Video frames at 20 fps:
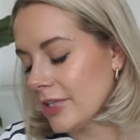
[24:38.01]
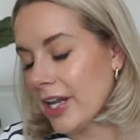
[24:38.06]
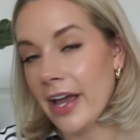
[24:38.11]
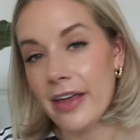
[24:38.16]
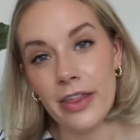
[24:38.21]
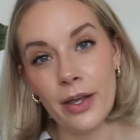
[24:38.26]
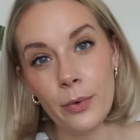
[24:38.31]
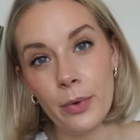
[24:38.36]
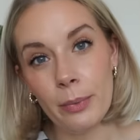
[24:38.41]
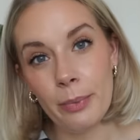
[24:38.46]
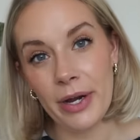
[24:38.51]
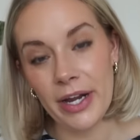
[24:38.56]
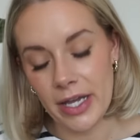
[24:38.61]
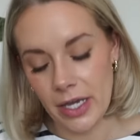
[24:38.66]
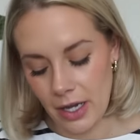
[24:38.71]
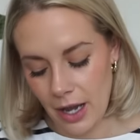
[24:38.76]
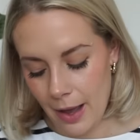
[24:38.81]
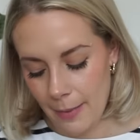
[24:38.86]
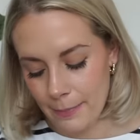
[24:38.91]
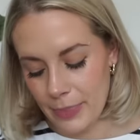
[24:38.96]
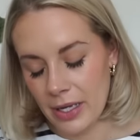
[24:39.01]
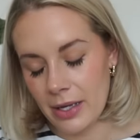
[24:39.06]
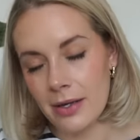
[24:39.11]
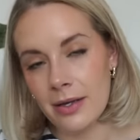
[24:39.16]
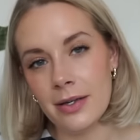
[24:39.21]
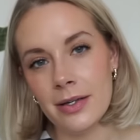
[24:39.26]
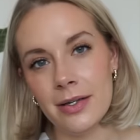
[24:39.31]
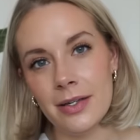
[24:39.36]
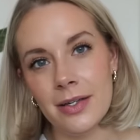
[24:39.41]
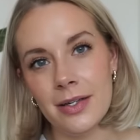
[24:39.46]
I think we're breaking up
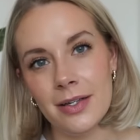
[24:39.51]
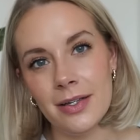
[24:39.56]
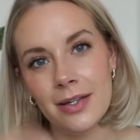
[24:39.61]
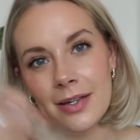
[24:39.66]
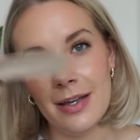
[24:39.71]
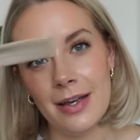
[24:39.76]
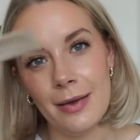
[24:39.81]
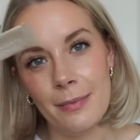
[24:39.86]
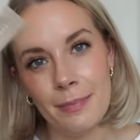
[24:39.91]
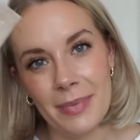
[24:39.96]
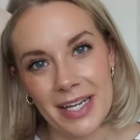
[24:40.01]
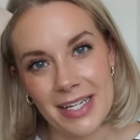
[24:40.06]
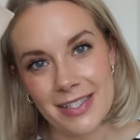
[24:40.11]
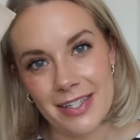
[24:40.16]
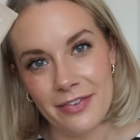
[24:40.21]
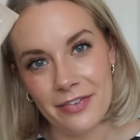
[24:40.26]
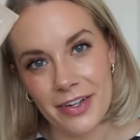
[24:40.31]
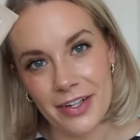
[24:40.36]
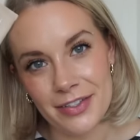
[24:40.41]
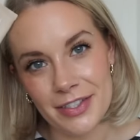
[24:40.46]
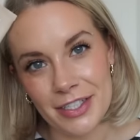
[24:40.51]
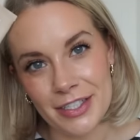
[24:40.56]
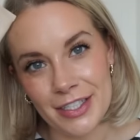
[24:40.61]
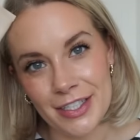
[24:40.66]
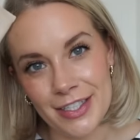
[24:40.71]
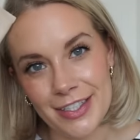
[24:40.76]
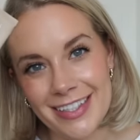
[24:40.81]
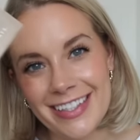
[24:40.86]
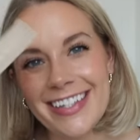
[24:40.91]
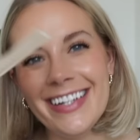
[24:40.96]
because I found
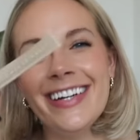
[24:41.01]
her.